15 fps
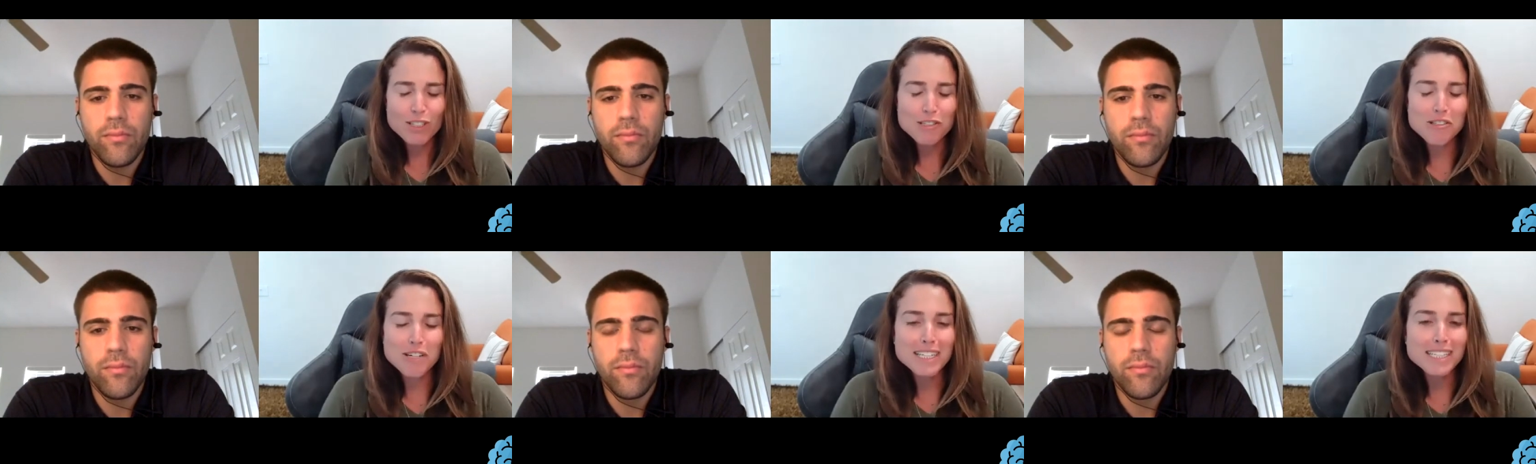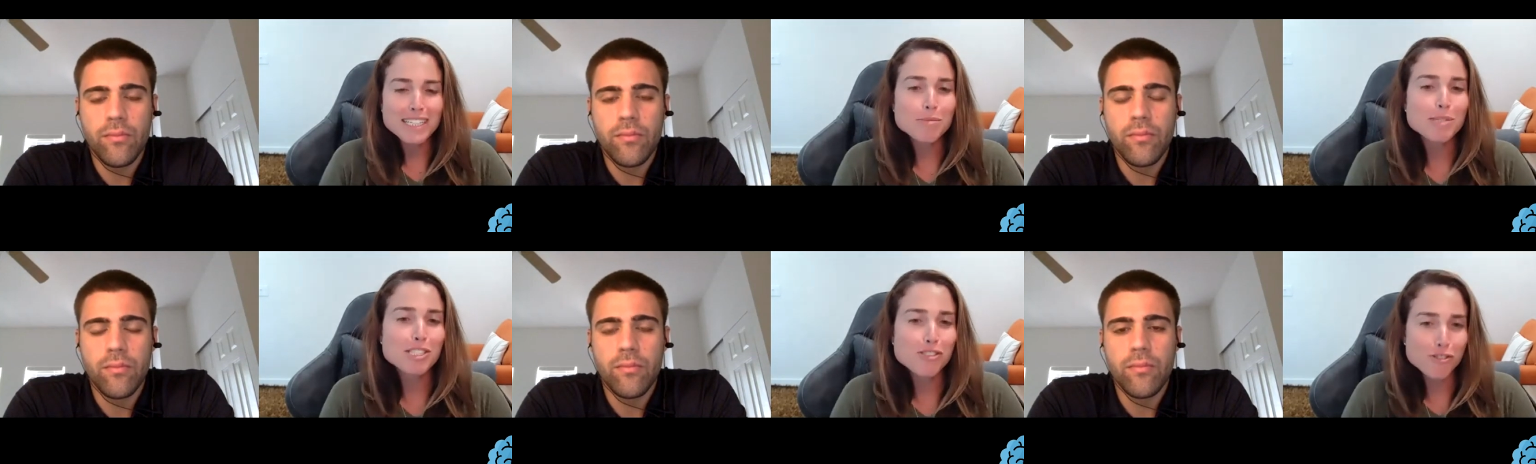Speaker 1: try not
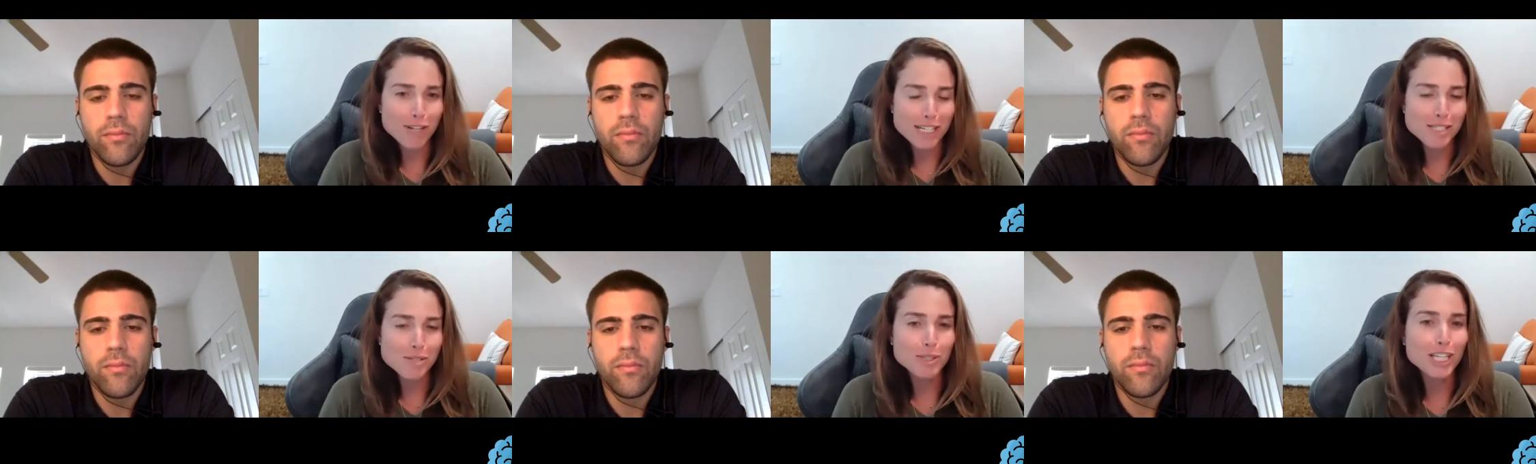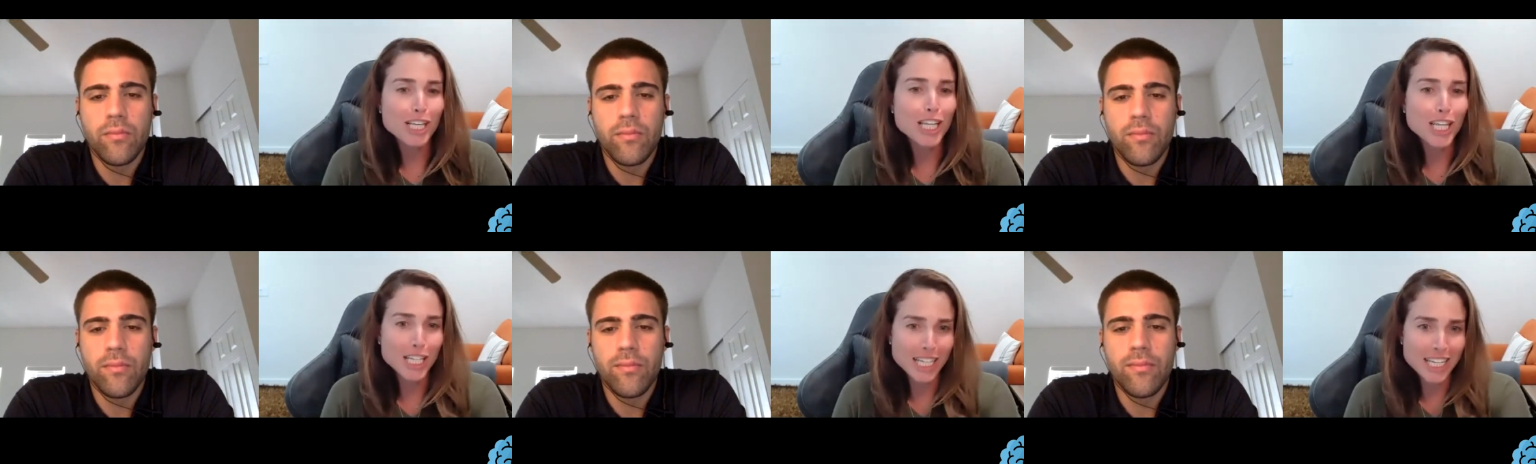to be stressed when you
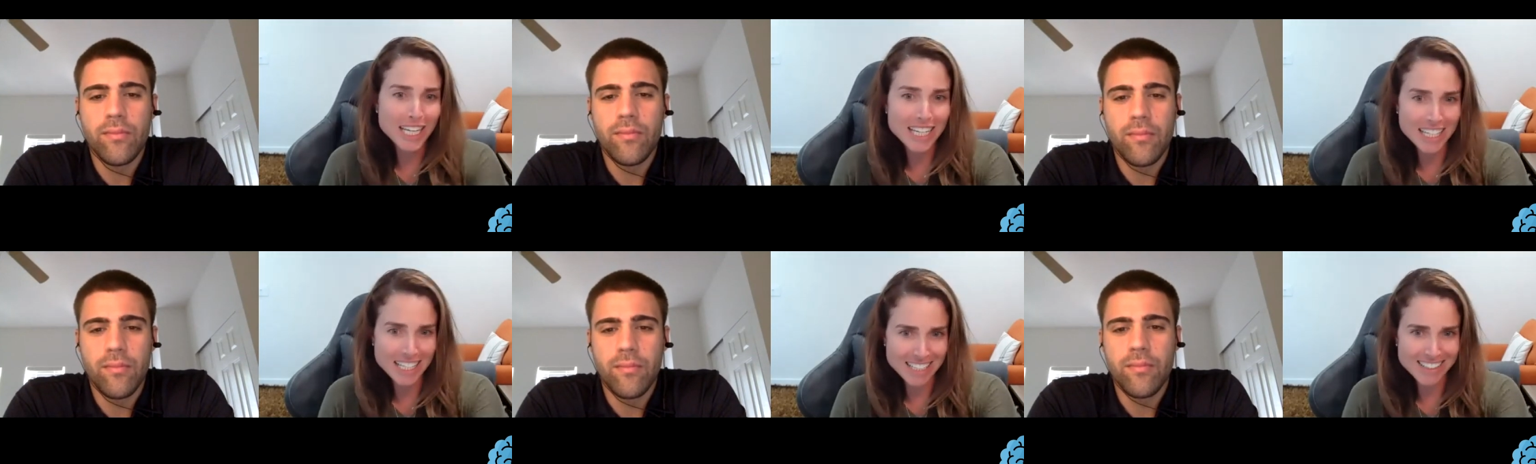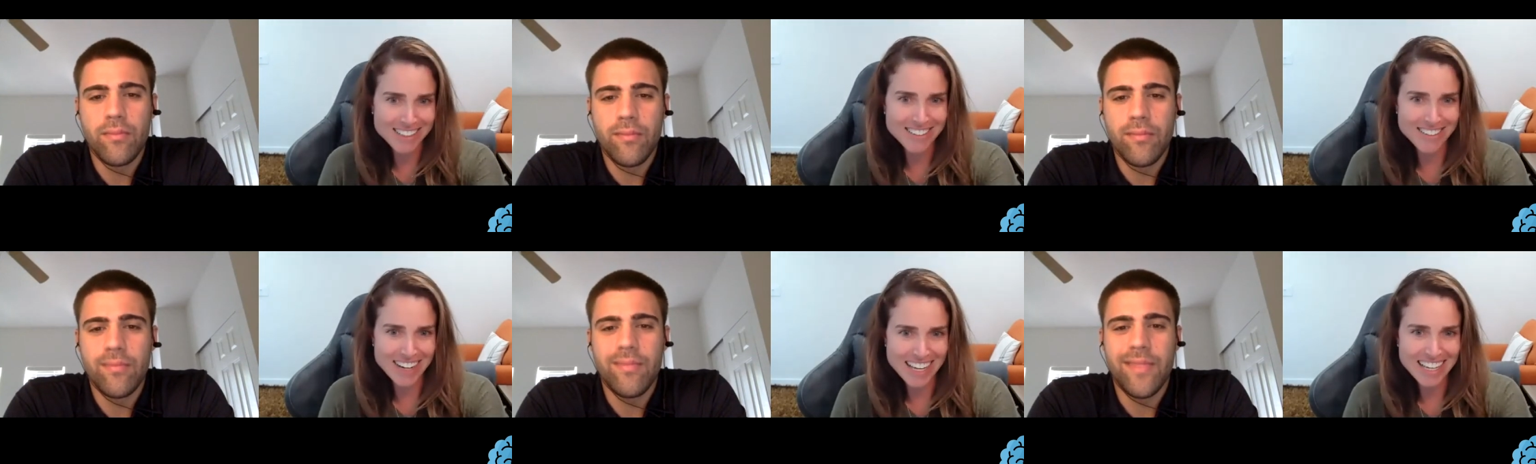look at it,
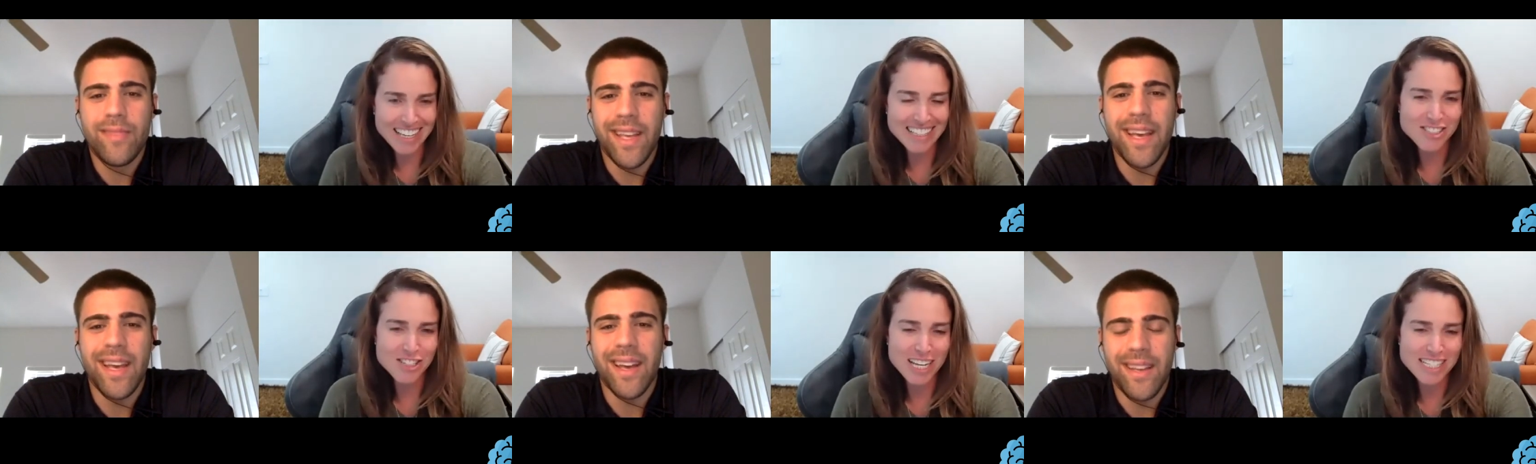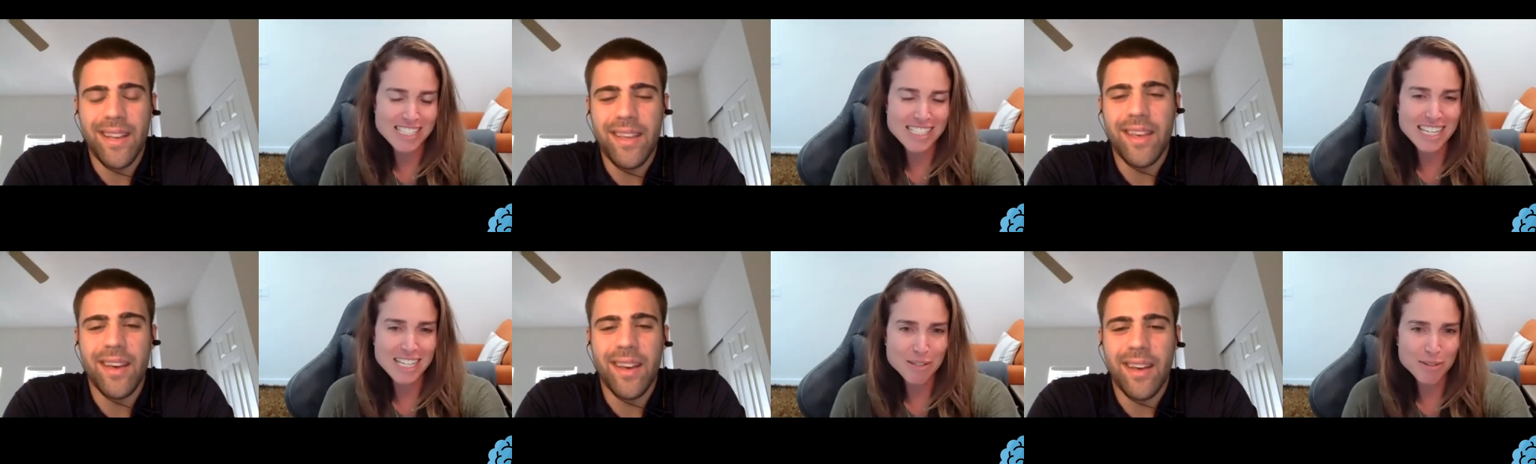right? Yeah, try to
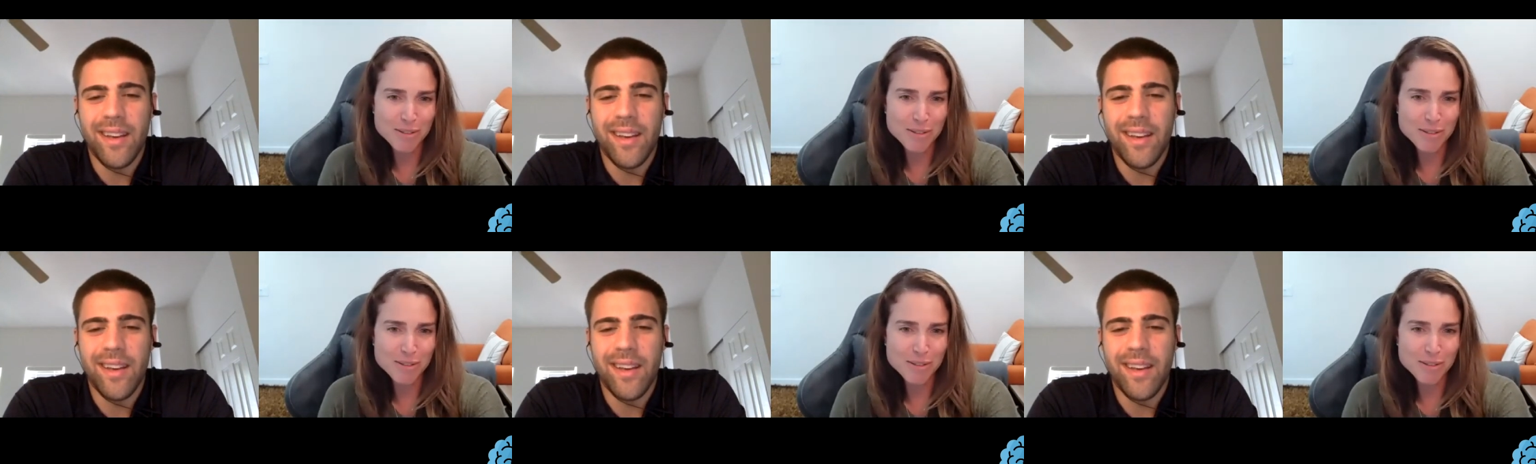say yeah.